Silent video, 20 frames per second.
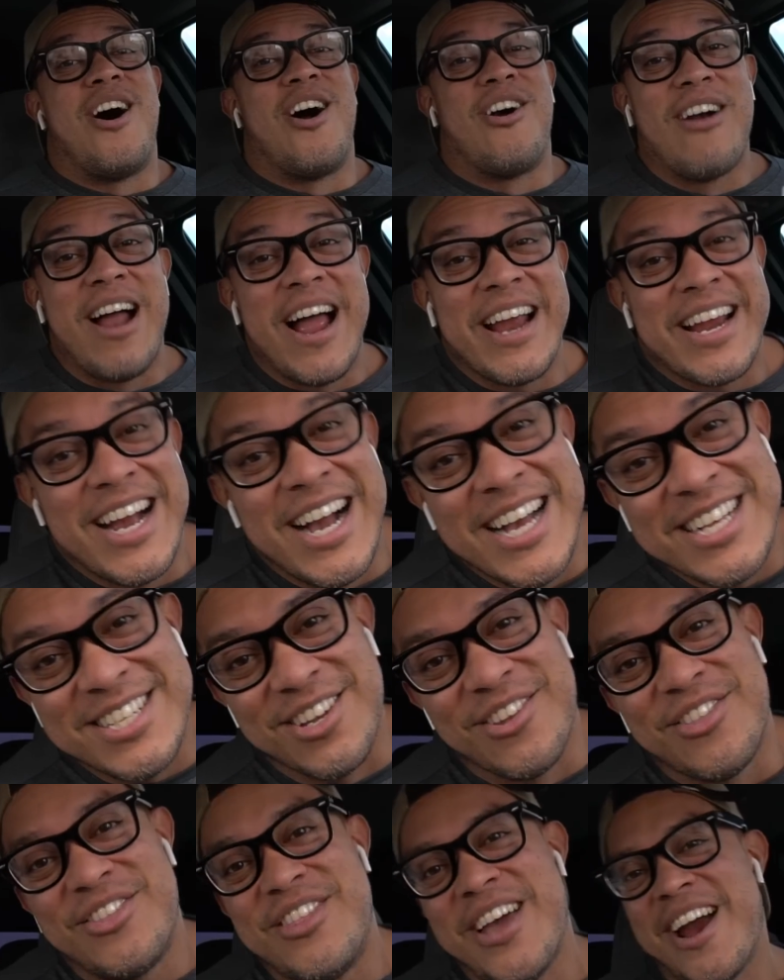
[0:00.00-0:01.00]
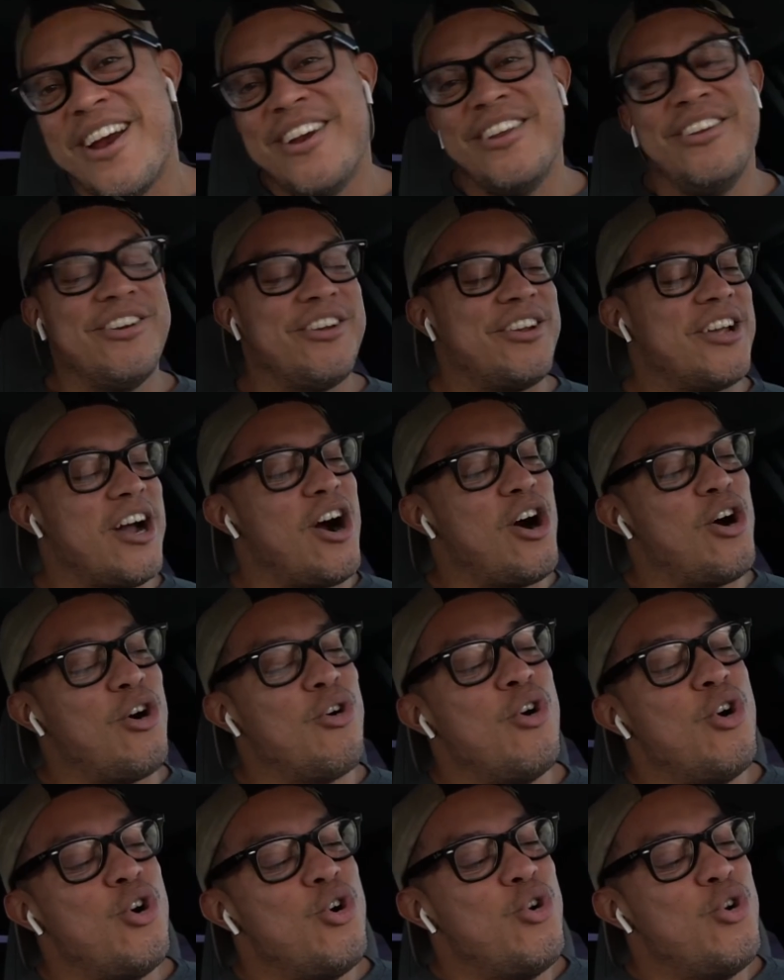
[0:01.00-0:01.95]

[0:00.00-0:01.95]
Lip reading: All right, guys, so there you go.